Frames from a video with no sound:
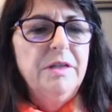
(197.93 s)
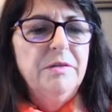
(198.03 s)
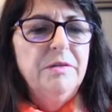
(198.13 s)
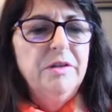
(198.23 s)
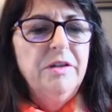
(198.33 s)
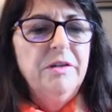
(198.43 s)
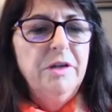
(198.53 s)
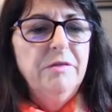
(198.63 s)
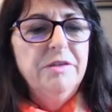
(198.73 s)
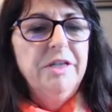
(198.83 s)
When
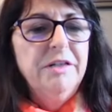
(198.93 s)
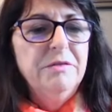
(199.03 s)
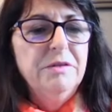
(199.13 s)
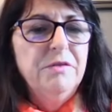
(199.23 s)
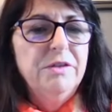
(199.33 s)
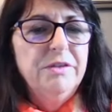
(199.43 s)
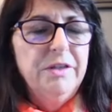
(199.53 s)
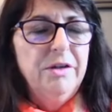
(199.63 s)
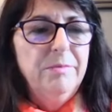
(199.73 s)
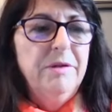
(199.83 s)
I was diagnosed first, I
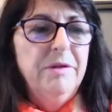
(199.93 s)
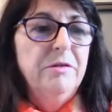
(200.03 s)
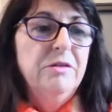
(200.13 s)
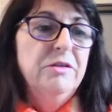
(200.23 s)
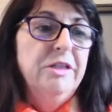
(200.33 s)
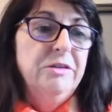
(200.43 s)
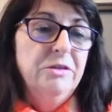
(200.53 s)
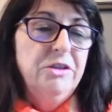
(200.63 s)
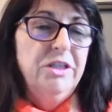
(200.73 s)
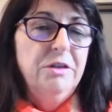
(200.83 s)
thought maybe I could
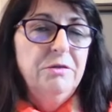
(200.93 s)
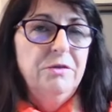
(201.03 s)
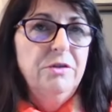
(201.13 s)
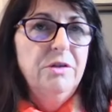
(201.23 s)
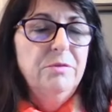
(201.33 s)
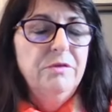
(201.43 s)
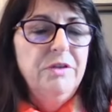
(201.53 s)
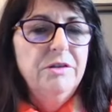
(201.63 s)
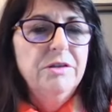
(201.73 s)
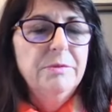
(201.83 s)
continue for a number of
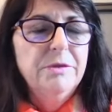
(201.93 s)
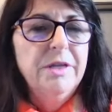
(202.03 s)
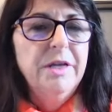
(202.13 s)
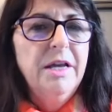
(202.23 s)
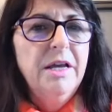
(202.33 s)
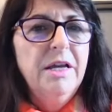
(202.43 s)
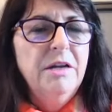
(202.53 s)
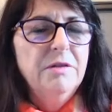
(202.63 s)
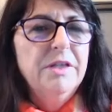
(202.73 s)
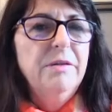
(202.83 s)
years, but
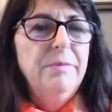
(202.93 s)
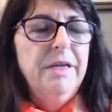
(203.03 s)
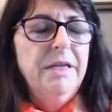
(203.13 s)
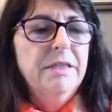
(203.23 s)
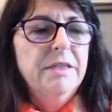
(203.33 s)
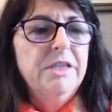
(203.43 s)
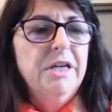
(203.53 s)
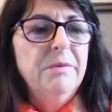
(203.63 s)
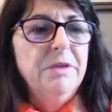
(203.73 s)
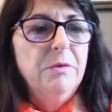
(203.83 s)
it was kind of pain that
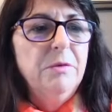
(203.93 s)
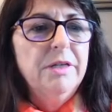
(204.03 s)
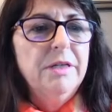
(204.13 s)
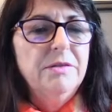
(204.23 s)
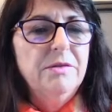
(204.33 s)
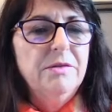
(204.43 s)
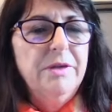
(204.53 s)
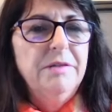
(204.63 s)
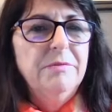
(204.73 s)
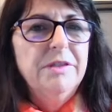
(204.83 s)
stopped me working. So the
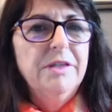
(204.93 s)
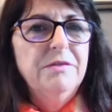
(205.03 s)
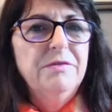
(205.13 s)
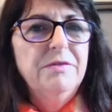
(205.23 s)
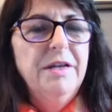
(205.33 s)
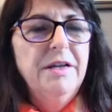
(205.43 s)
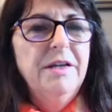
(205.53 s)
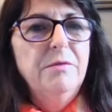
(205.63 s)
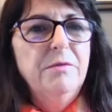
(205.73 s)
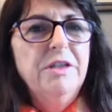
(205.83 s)
pain was kind of,
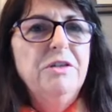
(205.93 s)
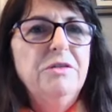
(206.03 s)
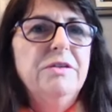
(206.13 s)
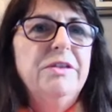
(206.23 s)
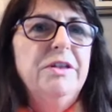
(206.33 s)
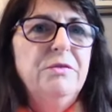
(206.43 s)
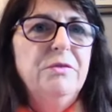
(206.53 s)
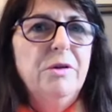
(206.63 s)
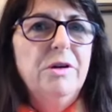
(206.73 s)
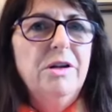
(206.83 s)
when it used to start at
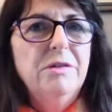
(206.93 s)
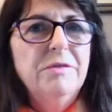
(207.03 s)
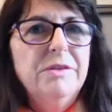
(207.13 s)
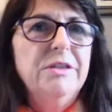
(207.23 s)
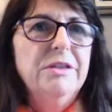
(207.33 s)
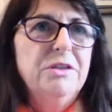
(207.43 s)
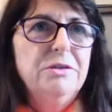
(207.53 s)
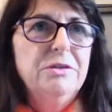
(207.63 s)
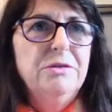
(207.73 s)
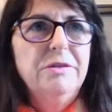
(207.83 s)
4 o'clock, it was starting at
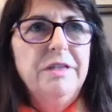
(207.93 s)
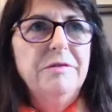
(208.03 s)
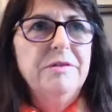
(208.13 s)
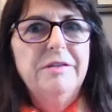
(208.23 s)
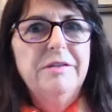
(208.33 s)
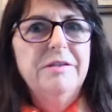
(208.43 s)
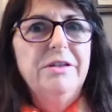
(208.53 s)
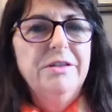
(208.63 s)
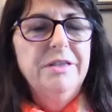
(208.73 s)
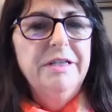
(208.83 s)
2, and then it was like
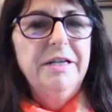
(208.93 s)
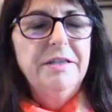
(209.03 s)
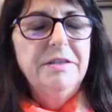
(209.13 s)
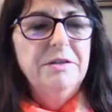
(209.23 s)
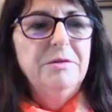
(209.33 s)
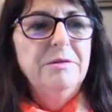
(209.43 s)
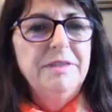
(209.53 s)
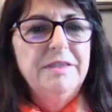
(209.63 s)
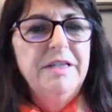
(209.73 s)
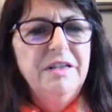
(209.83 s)
starting at 10. So it
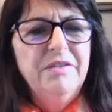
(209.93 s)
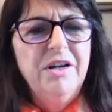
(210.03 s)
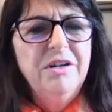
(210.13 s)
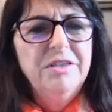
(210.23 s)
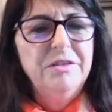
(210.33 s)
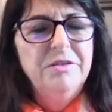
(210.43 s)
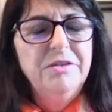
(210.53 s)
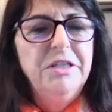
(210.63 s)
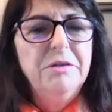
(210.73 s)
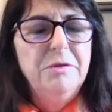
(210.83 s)
was kind of hard to
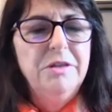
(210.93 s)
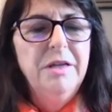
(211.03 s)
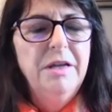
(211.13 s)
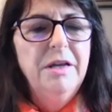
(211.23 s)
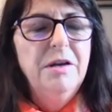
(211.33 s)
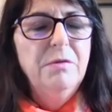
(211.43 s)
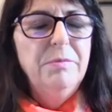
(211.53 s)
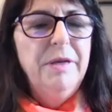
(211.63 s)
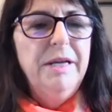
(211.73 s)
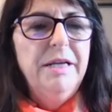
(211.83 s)
continue
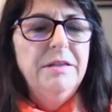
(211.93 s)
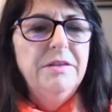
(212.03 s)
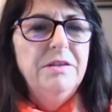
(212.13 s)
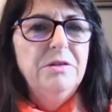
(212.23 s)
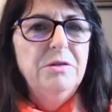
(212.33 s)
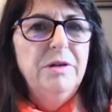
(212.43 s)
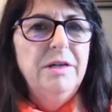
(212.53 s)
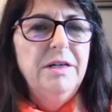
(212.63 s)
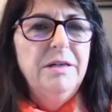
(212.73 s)
with pain. So